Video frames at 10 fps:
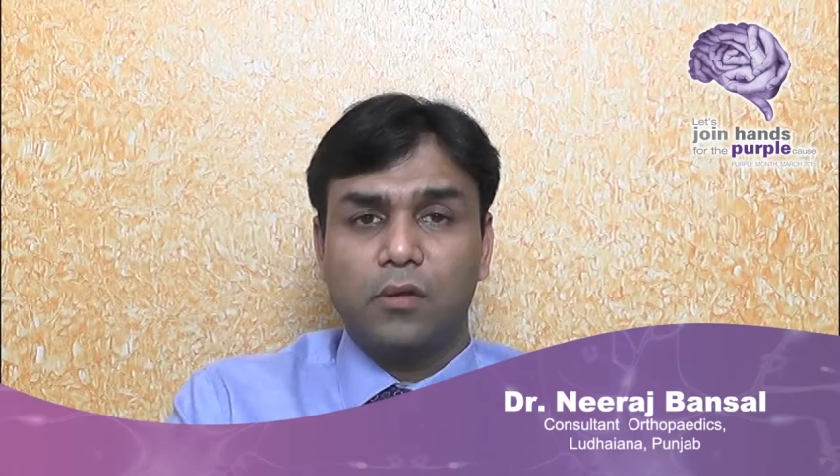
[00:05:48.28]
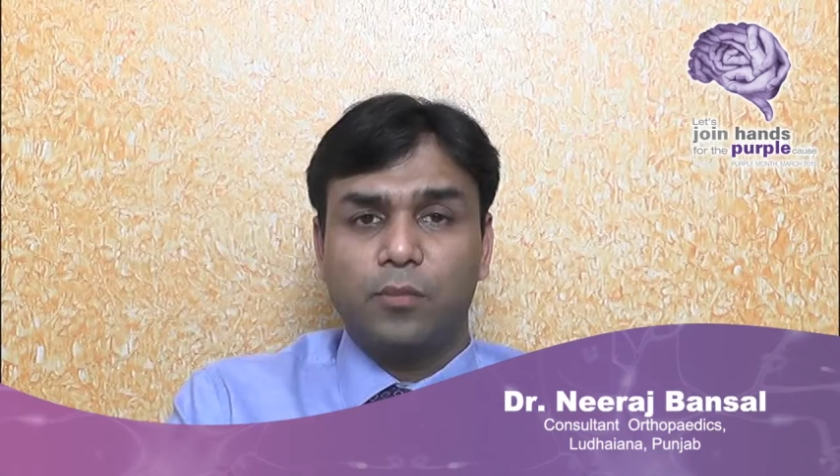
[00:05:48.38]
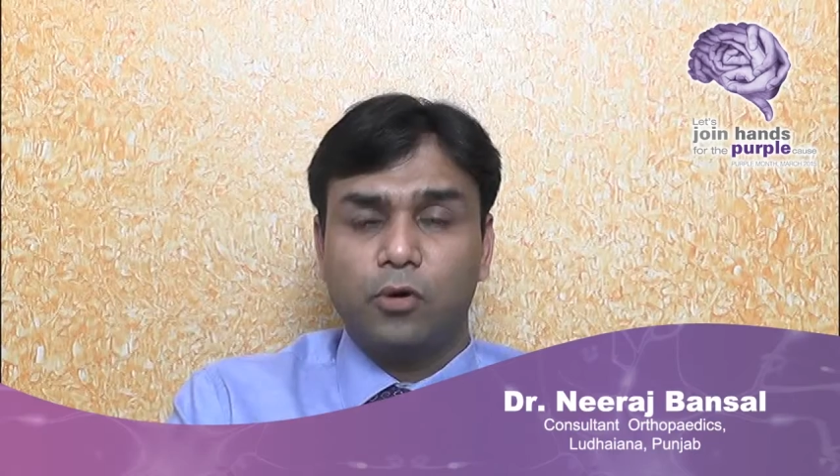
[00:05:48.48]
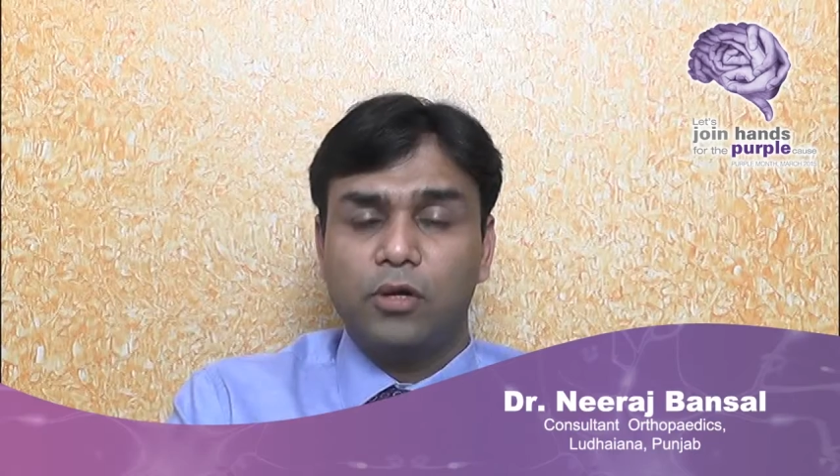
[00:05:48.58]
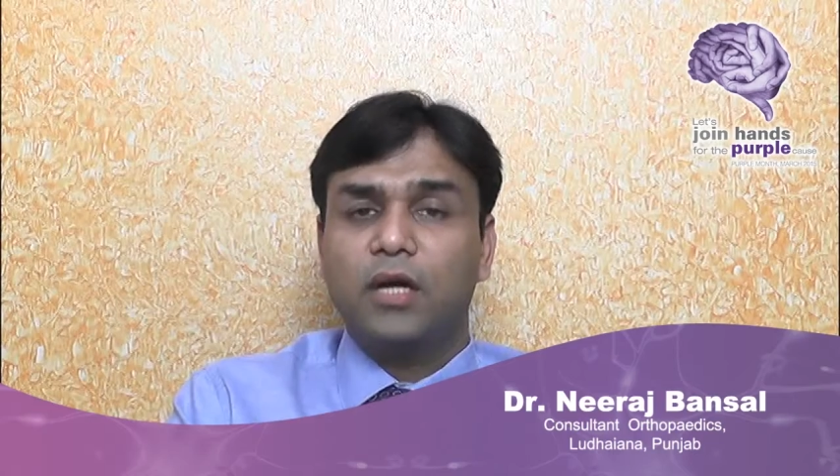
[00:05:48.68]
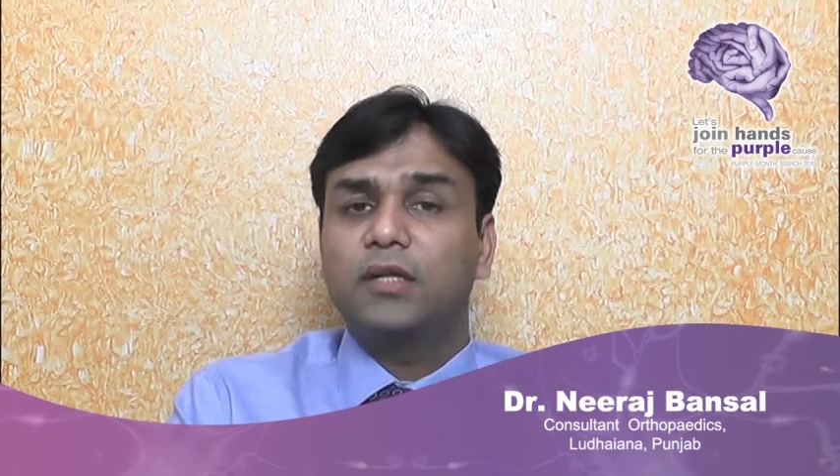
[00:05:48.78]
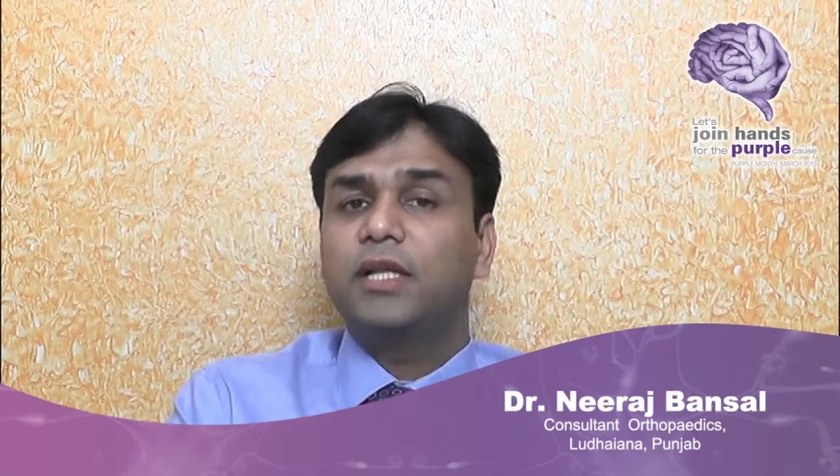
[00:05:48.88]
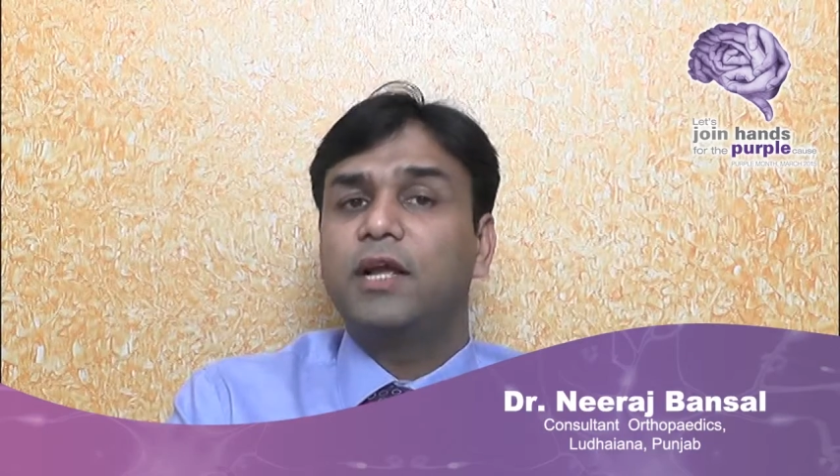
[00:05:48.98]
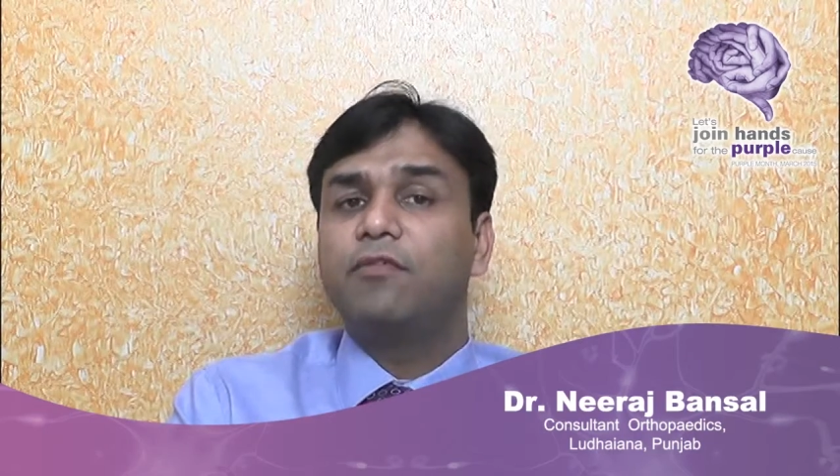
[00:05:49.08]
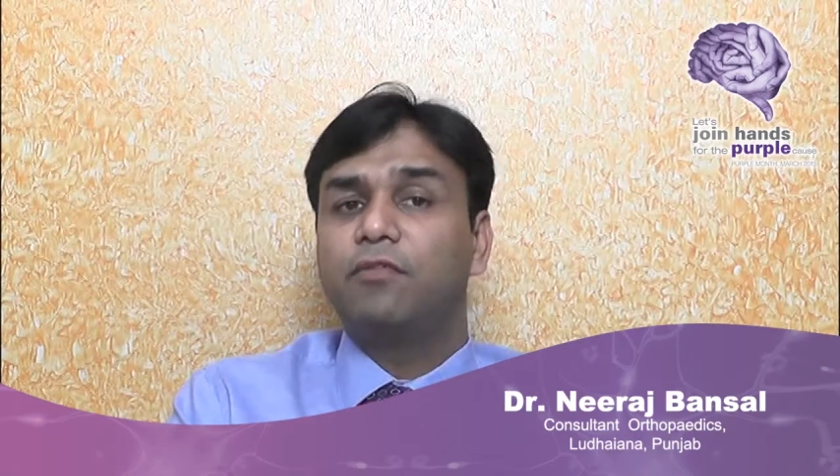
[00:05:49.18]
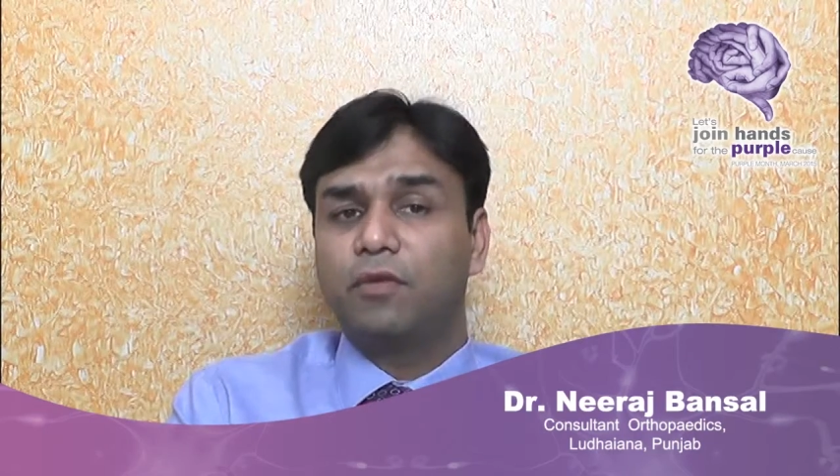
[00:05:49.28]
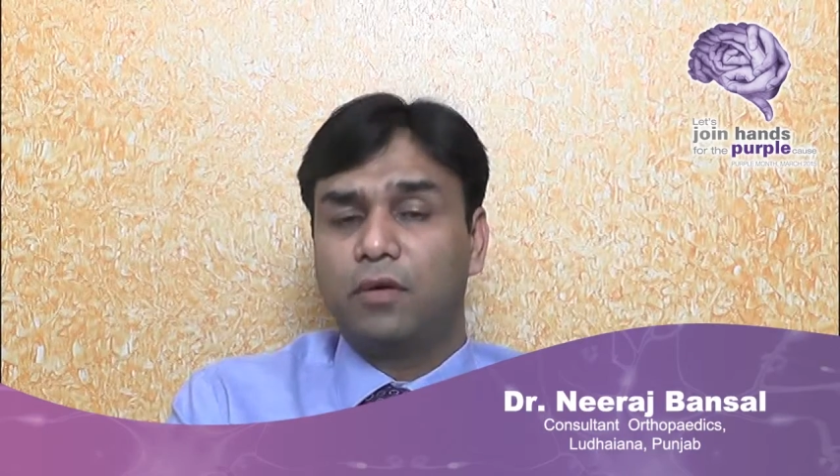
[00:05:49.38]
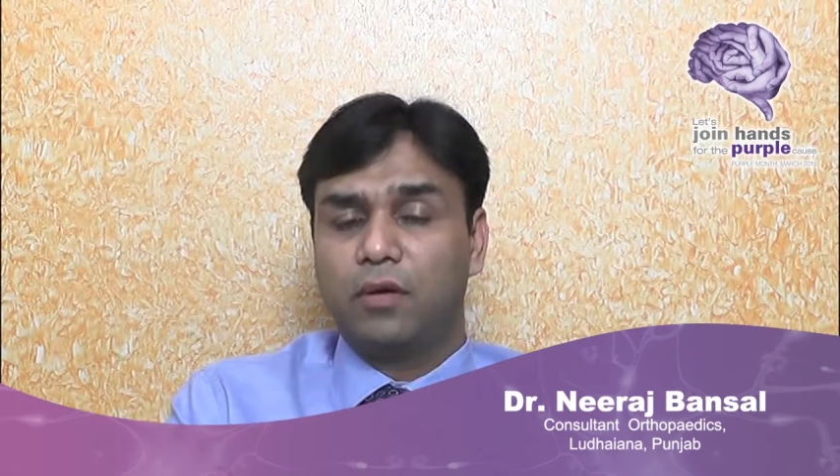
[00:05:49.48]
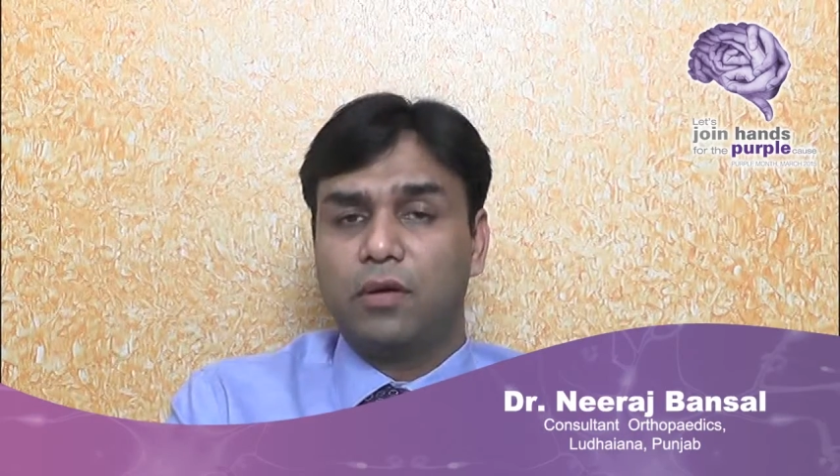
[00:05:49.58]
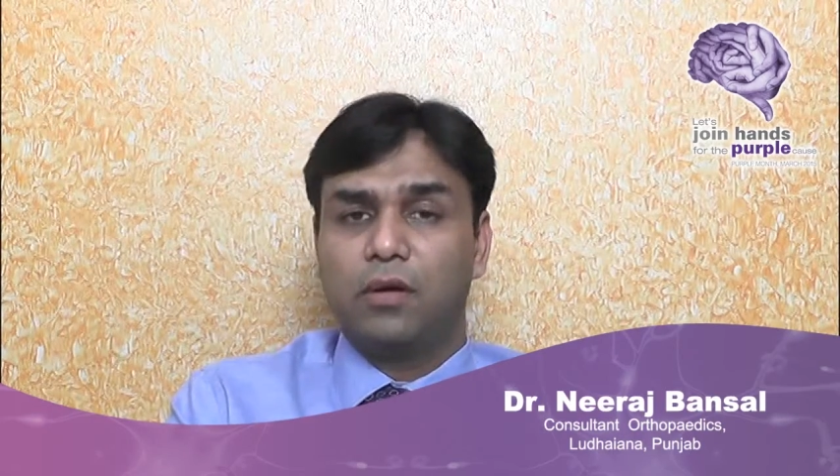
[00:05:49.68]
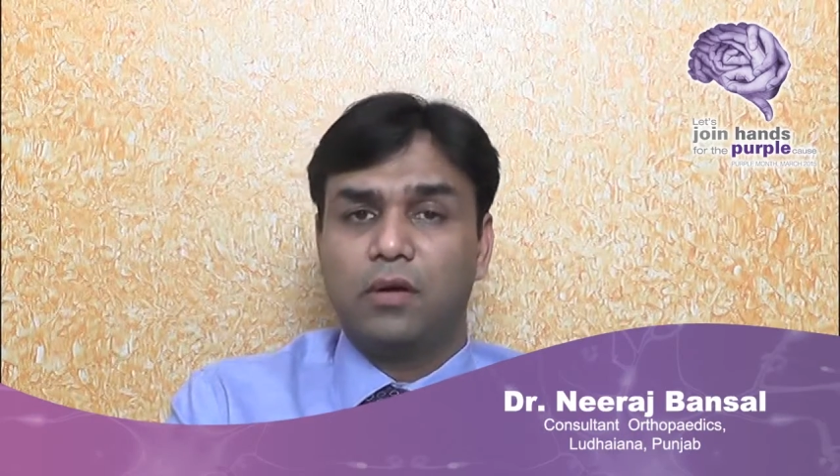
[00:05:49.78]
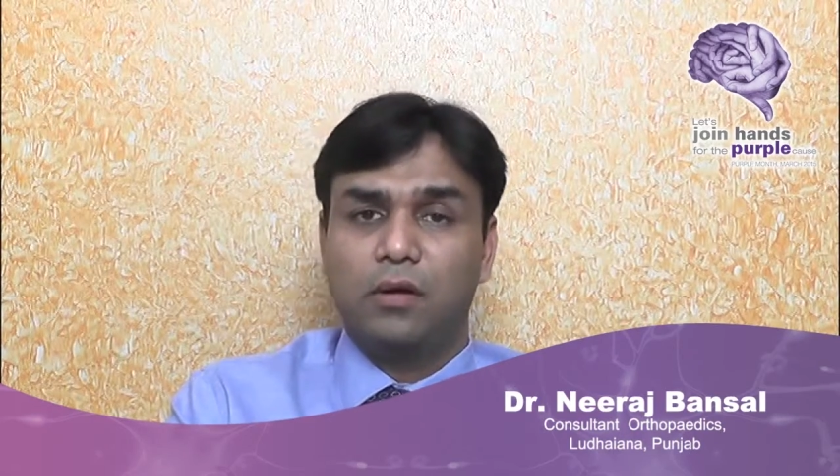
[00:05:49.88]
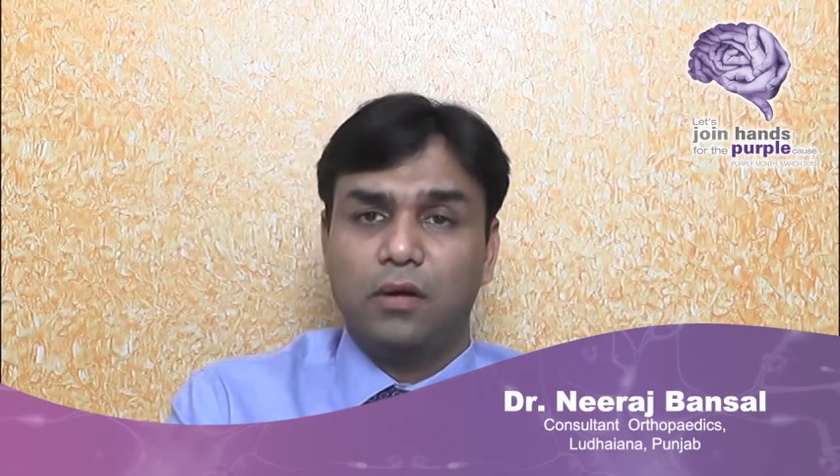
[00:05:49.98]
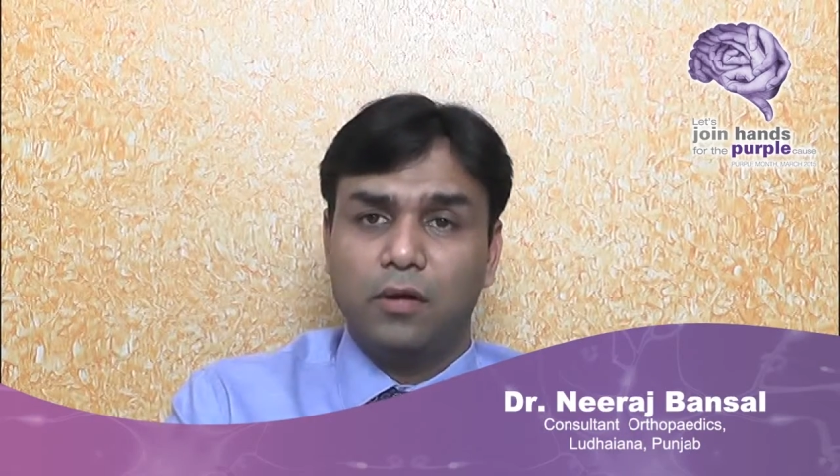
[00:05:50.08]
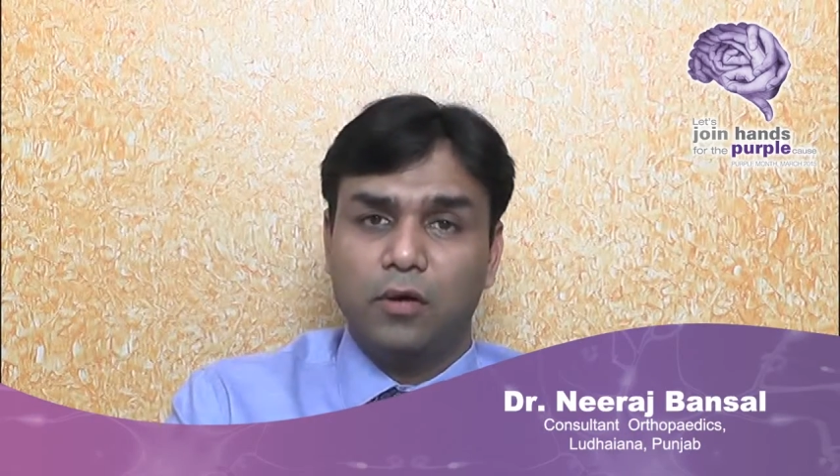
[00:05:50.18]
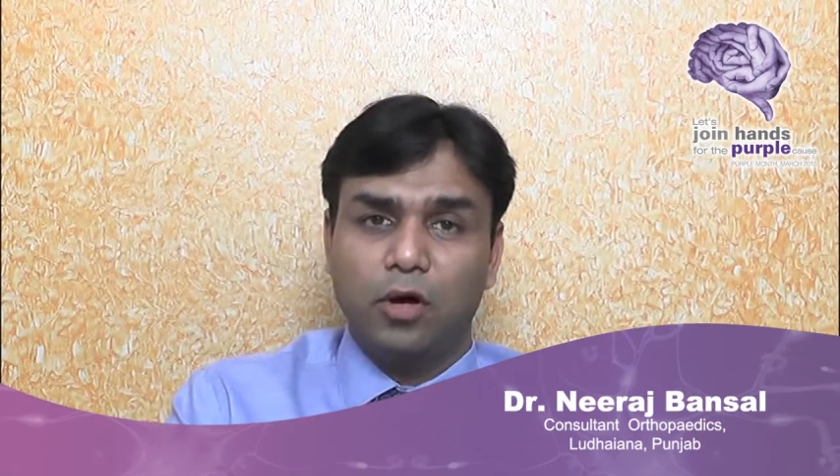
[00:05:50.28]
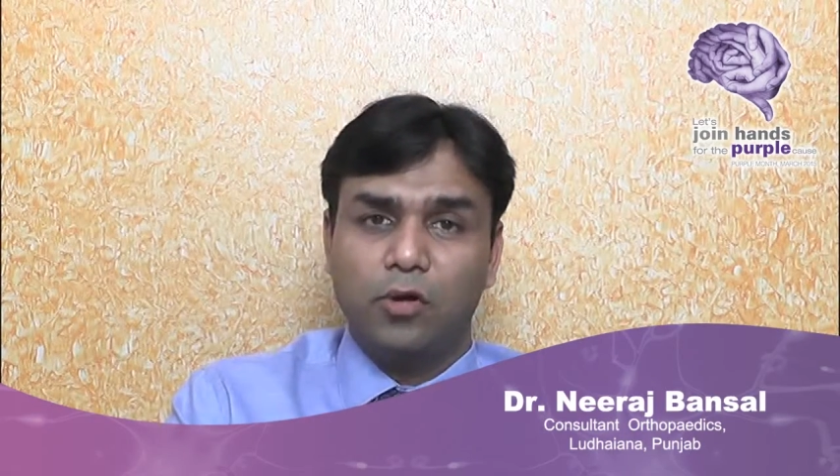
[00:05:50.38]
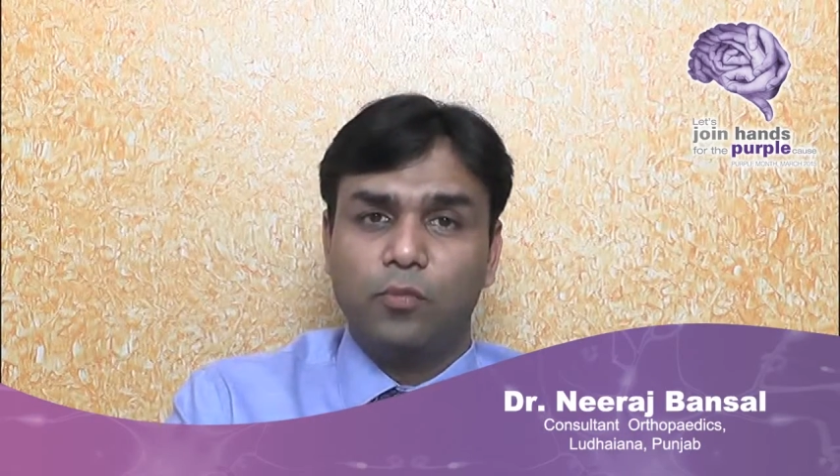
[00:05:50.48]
productive or